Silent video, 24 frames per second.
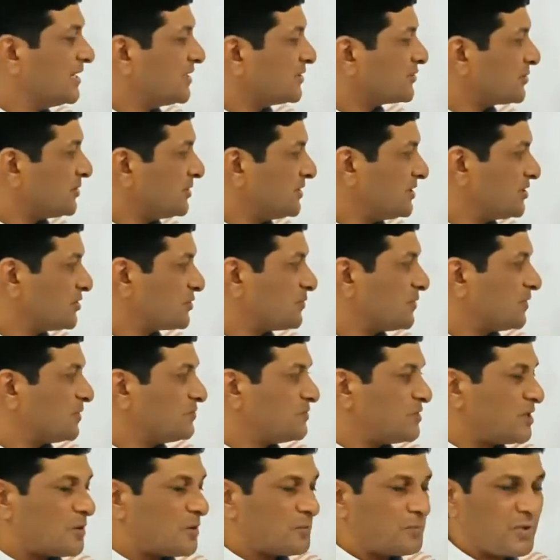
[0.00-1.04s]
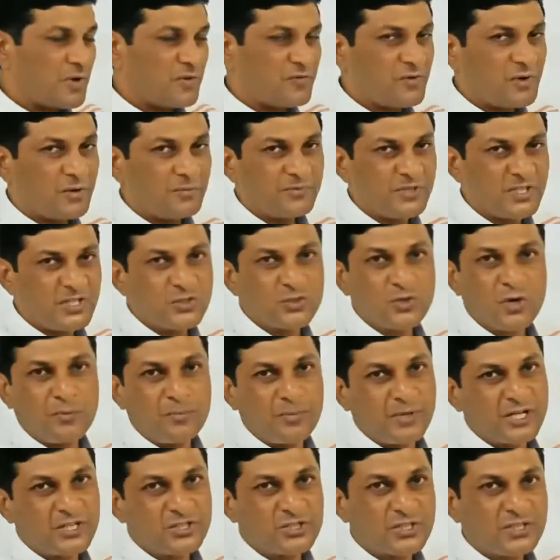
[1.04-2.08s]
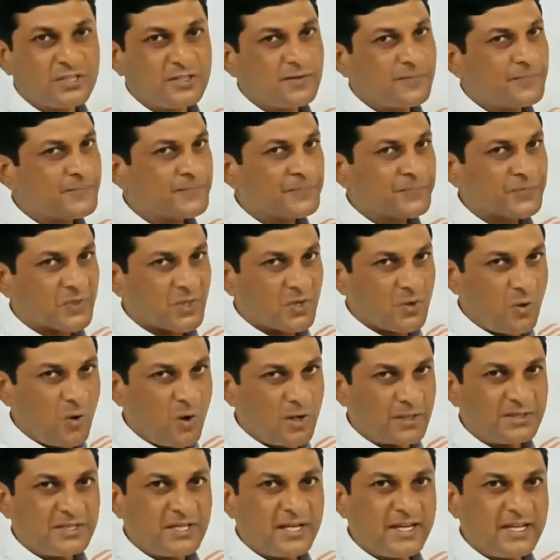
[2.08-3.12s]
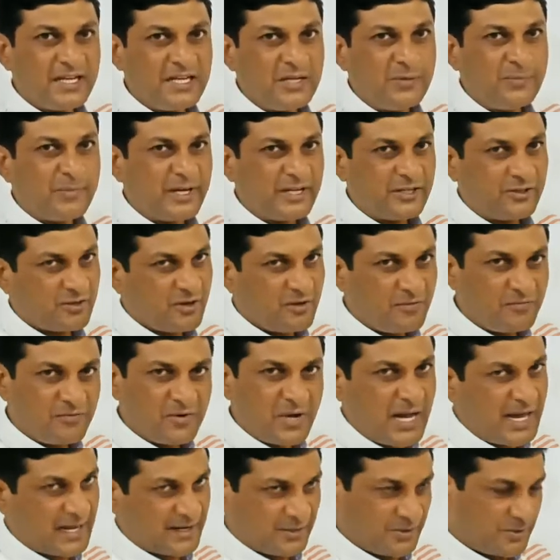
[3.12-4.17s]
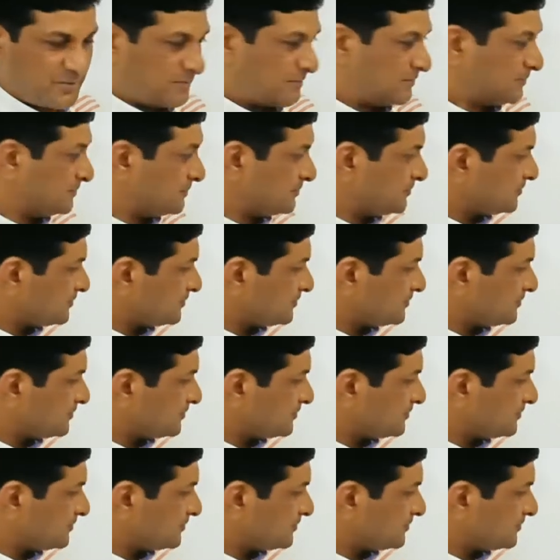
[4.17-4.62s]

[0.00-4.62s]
So in this way we have performed this operation on the element of R2.